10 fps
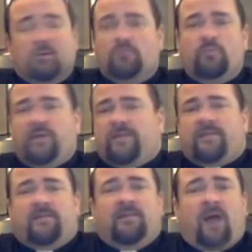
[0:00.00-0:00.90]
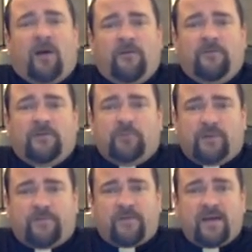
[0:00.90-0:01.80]
with love and
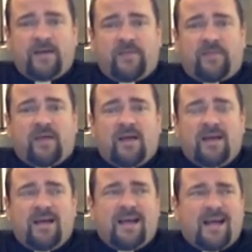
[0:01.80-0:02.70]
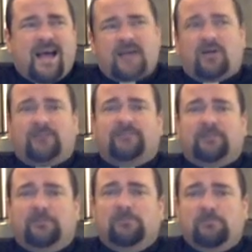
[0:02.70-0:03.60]
with faith, and
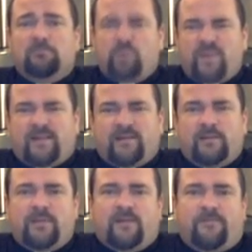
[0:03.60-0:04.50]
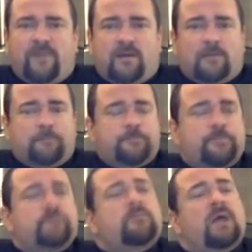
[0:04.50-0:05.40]
also with a little bit of fun.
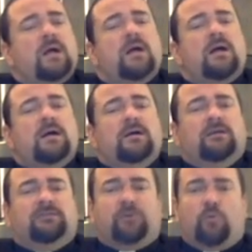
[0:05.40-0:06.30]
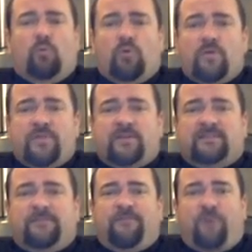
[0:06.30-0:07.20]
So
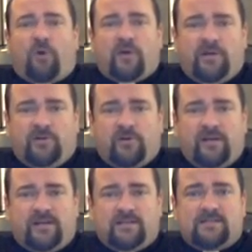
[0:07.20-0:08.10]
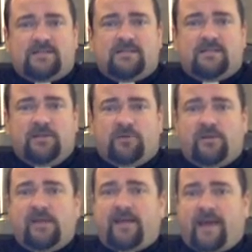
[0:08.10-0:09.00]
there's 4 ingredients the
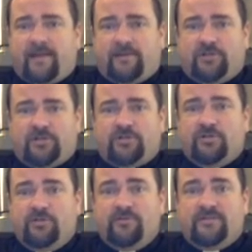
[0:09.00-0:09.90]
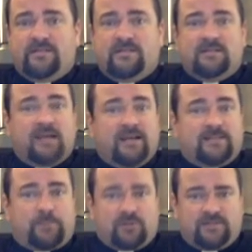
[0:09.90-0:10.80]
Ukrainian Catholic Church uses in
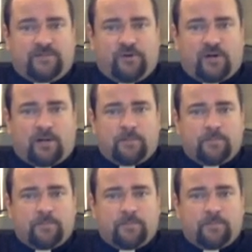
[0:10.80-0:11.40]
its Prosphora.